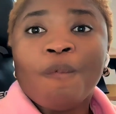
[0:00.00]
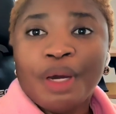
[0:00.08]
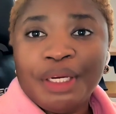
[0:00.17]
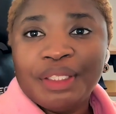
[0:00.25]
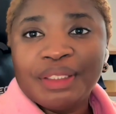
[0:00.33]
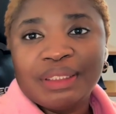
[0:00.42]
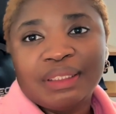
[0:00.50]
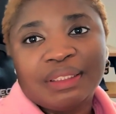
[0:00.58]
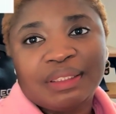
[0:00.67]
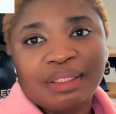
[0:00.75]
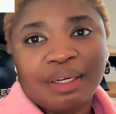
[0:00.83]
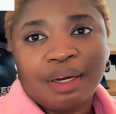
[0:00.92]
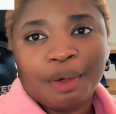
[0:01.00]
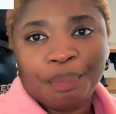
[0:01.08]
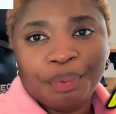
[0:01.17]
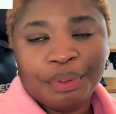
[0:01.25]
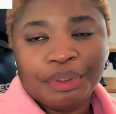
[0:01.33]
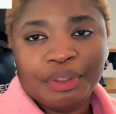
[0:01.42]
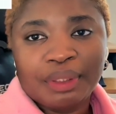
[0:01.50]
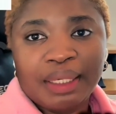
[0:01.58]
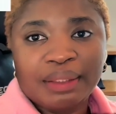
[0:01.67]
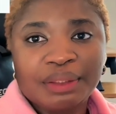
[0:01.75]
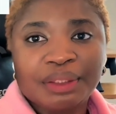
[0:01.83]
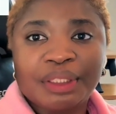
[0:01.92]
When using the STAR approach to
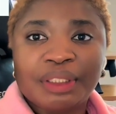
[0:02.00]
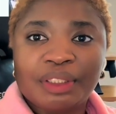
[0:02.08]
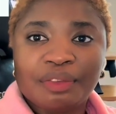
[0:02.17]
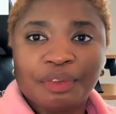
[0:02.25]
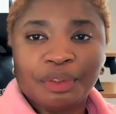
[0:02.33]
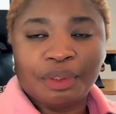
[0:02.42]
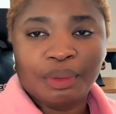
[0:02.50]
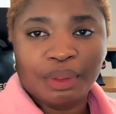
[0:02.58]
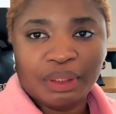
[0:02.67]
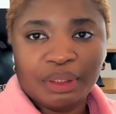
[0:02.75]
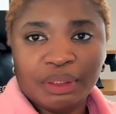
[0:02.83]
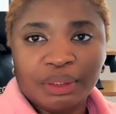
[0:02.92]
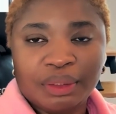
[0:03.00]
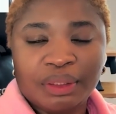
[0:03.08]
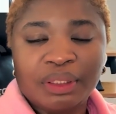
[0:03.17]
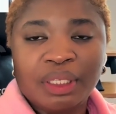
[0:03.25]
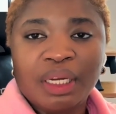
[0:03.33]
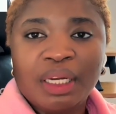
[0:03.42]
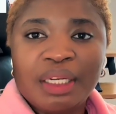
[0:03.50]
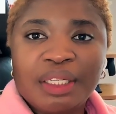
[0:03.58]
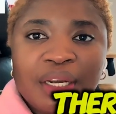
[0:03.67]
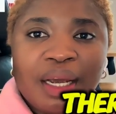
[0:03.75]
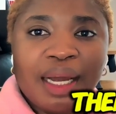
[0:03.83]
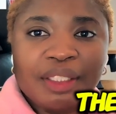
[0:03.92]
answer interview questions,
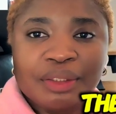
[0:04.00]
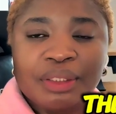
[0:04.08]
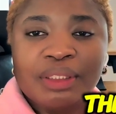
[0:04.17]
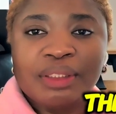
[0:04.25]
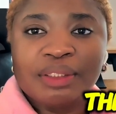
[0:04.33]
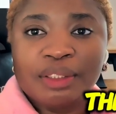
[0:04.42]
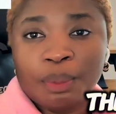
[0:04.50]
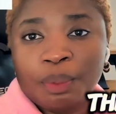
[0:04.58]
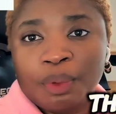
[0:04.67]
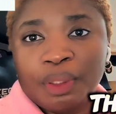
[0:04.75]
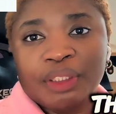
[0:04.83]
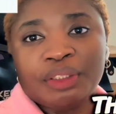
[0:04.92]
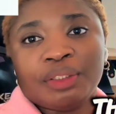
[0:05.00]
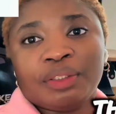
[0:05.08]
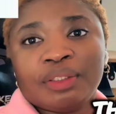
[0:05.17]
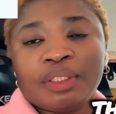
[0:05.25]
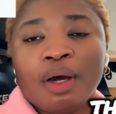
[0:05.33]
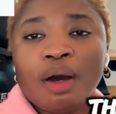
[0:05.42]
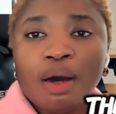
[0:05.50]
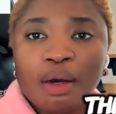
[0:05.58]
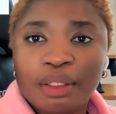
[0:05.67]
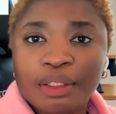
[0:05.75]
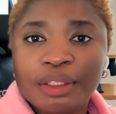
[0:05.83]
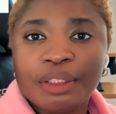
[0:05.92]
there are actually sub-questions
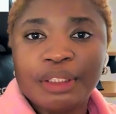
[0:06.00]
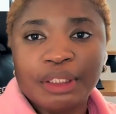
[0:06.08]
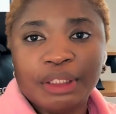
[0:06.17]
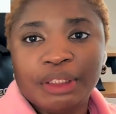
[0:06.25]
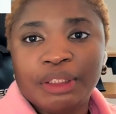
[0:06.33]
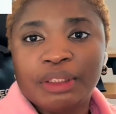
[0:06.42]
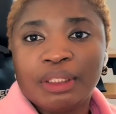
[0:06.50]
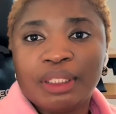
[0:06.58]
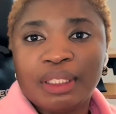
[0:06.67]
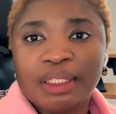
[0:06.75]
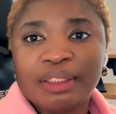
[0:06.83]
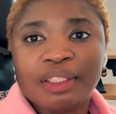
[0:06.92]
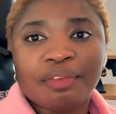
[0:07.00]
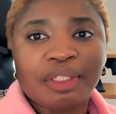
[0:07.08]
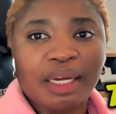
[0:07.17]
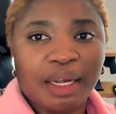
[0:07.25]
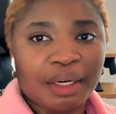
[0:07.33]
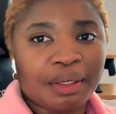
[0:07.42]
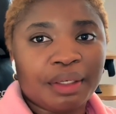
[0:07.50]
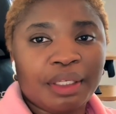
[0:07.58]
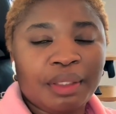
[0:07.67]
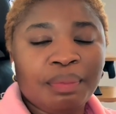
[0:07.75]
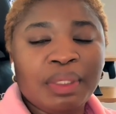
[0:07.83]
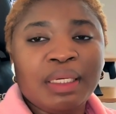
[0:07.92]
under each letter of the
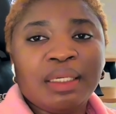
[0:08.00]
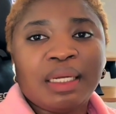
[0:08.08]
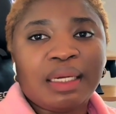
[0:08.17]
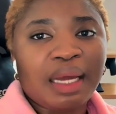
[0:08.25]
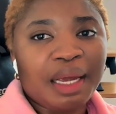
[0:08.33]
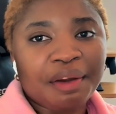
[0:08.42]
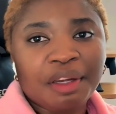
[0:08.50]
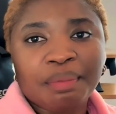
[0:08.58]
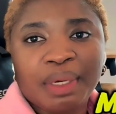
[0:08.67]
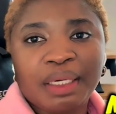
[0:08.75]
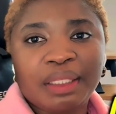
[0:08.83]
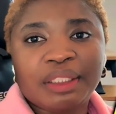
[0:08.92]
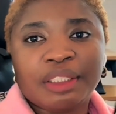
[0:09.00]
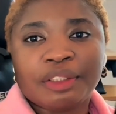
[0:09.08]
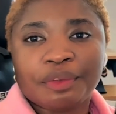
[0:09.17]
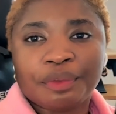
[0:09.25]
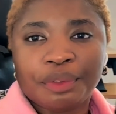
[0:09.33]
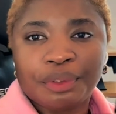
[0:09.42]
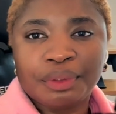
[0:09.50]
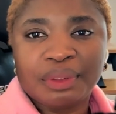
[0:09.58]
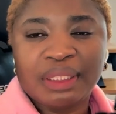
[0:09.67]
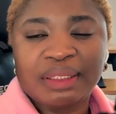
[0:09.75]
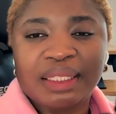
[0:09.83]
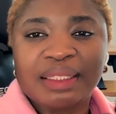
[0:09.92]
acronym that hiring managers or
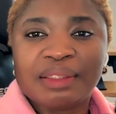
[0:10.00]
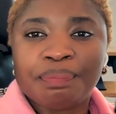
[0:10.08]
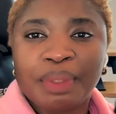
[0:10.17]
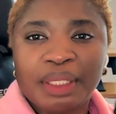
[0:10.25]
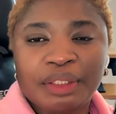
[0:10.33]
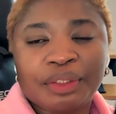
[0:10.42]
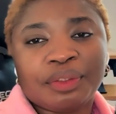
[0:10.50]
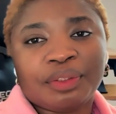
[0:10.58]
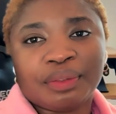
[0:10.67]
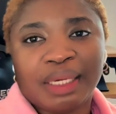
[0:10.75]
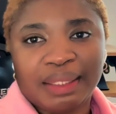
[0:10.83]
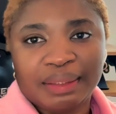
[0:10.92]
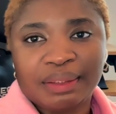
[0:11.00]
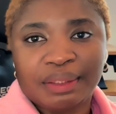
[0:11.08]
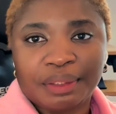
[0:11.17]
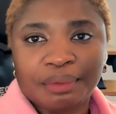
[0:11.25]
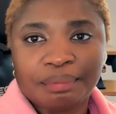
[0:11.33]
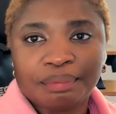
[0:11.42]
recruiters expect you to answer.